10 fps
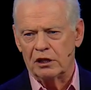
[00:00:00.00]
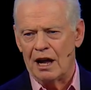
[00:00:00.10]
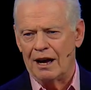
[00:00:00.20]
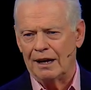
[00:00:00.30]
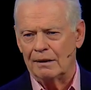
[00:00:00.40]

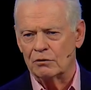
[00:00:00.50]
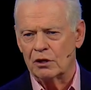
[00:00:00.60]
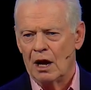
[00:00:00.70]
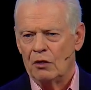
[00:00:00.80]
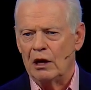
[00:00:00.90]
lives,
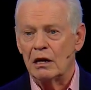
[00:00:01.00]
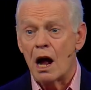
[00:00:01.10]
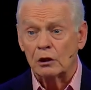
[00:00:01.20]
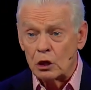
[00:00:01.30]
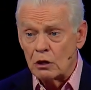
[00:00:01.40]
that
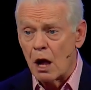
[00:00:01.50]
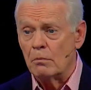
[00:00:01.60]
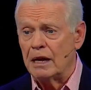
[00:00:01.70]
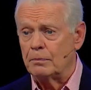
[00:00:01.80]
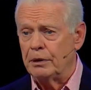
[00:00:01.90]
God does not
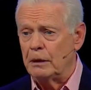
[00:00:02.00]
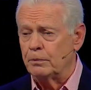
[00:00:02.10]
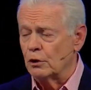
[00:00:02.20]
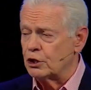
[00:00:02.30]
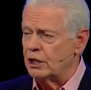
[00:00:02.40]
make
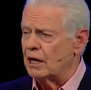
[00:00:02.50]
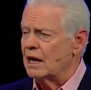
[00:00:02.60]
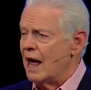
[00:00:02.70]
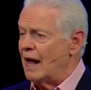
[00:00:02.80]
people sick.